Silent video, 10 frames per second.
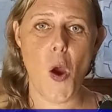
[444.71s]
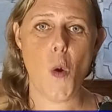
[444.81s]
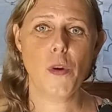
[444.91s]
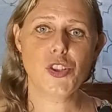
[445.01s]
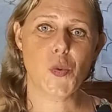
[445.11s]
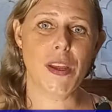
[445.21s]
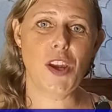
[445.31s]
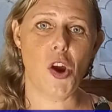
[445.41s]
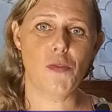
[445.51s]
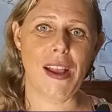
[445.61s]
or join
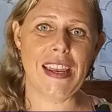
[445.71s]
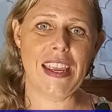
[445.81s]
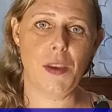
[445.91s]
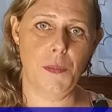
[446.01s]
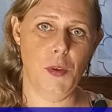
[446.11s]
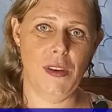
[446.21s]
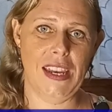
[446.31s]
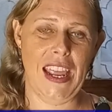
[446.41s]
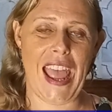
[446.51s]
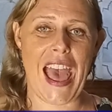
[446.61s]
our writing
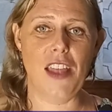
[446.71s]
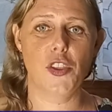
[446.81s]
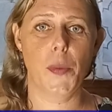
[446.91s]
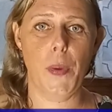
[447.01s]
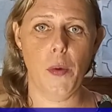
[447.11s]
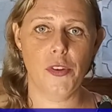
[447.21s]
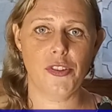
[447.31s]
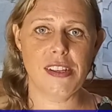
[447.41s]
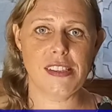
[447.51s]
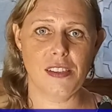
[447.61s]
community at The
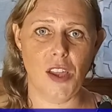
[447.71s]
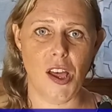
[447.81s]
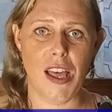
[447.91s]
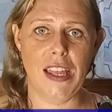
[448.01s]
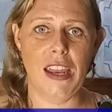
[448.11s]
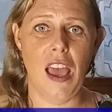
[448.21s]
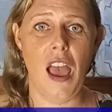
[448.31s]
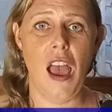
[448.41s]
Poetry Salon